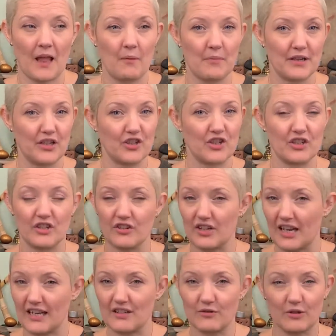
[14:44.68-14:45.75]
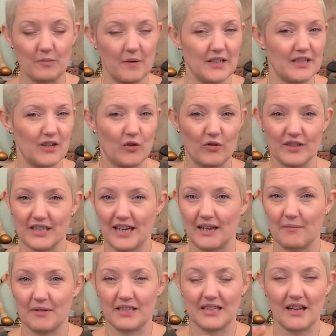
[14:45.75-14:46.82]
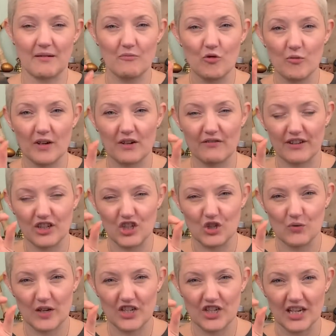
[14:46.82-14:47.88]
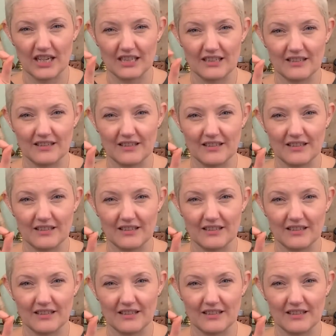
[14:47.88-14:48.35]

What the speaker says: But your guides will speak to you all the time. It's that moment of intuition.